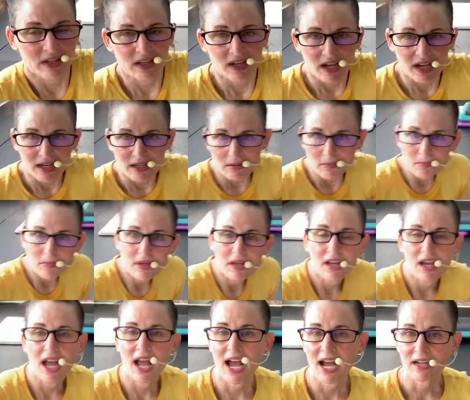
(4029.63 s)
um,
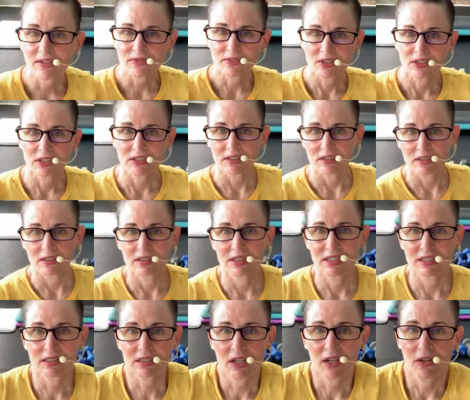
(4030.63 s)
after
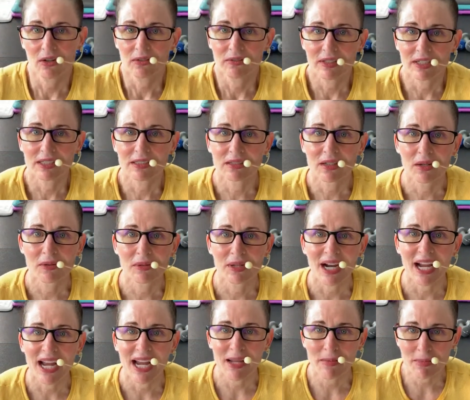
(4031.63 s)
this COVID is over,
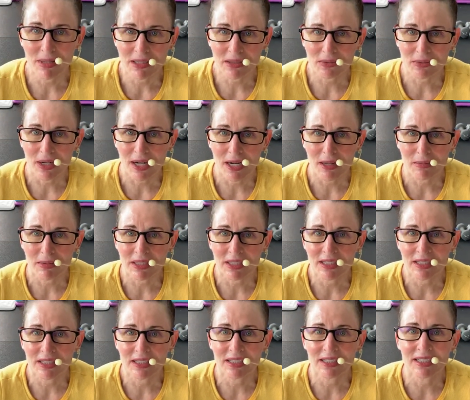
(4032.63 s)
hey, Miss
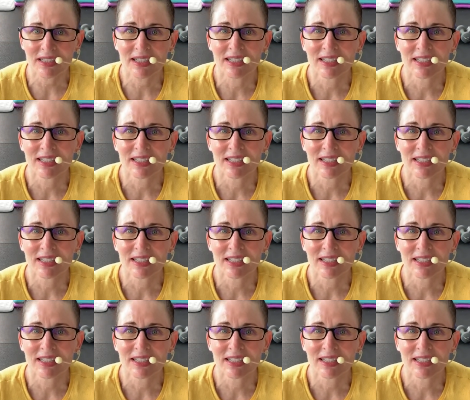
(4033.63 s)
Robin,